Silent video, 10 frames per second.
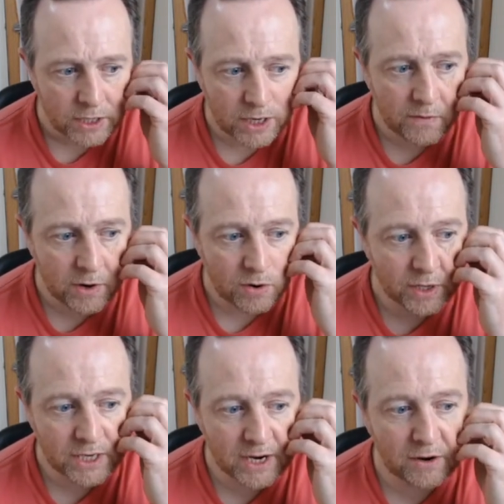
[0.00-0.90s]
So we've
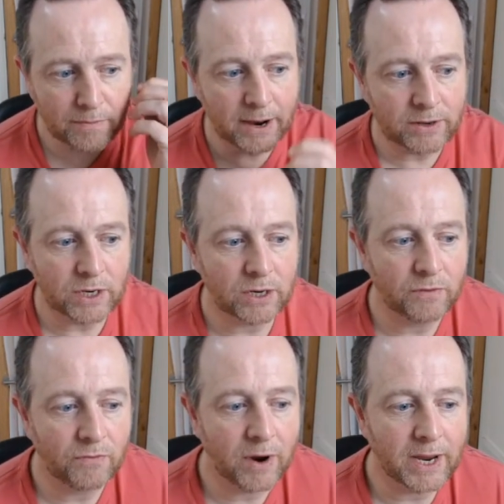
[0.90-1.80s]
got the signal mounted to
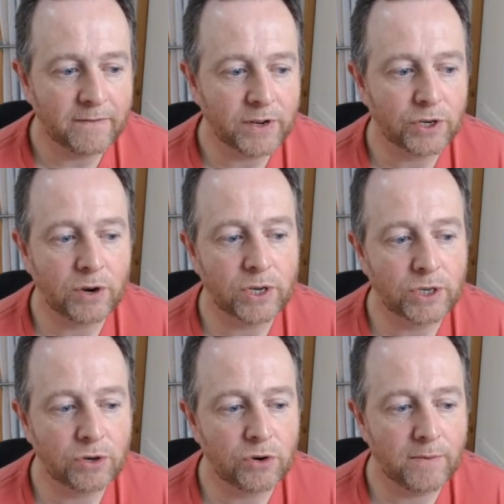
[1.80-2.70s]
the right gives
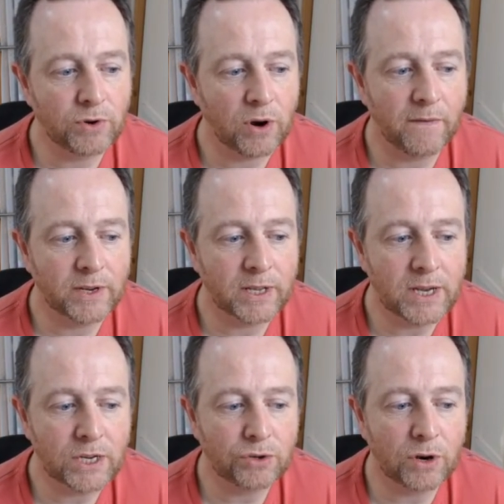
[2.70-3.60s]
instructions to tram drivers.
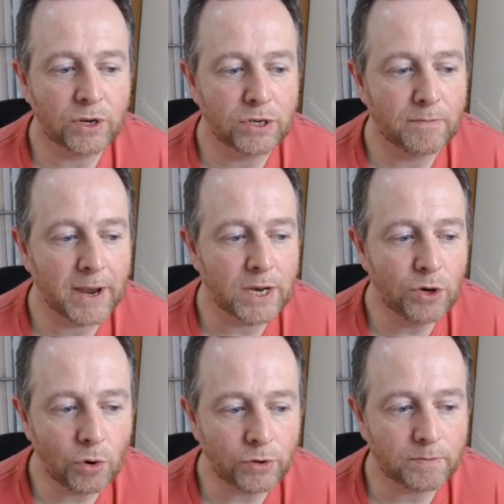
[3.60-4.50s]
These instructions may
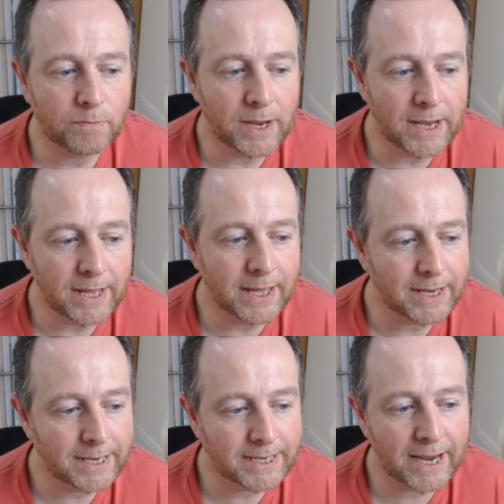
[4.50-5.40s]
not be
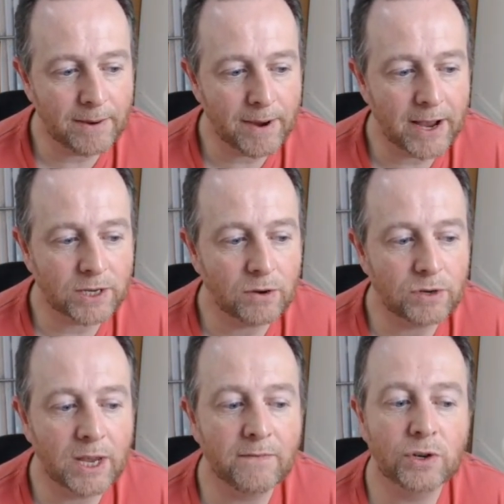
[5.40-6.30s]
the same as
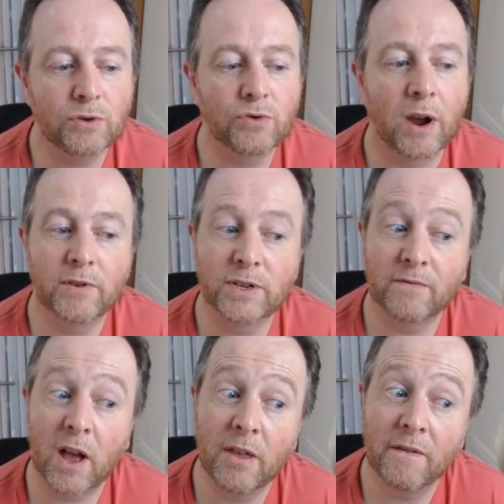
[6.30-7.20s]
those given to drivers
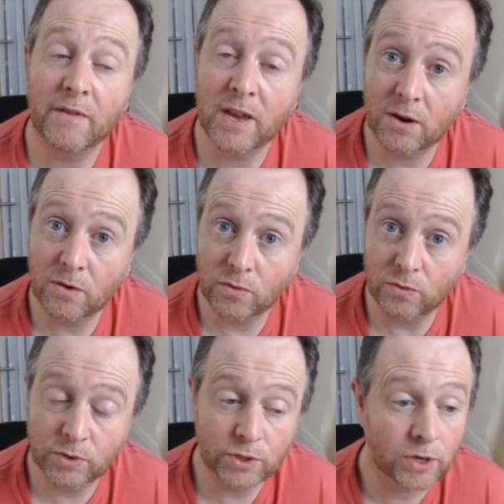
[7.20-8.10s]
of other
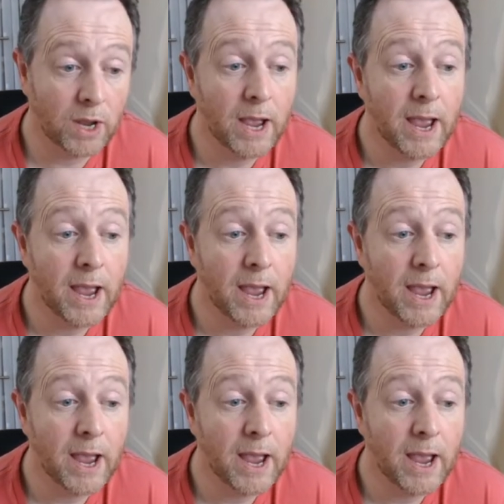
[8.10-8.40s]
vehicles.